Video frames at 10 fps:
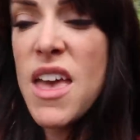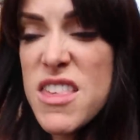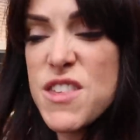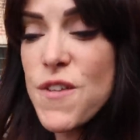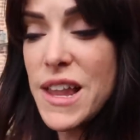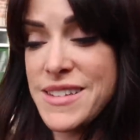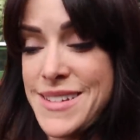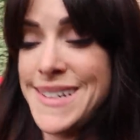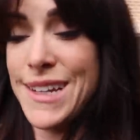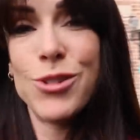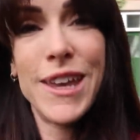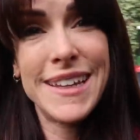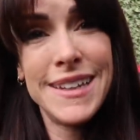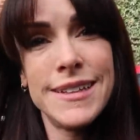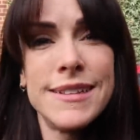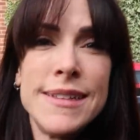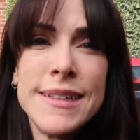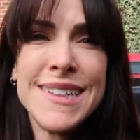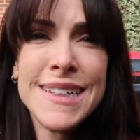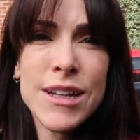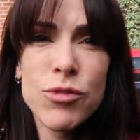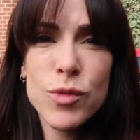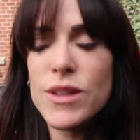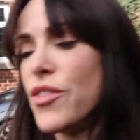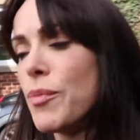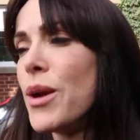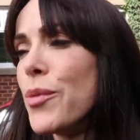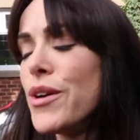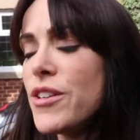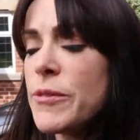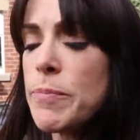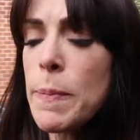svelte looking, for want of a better word.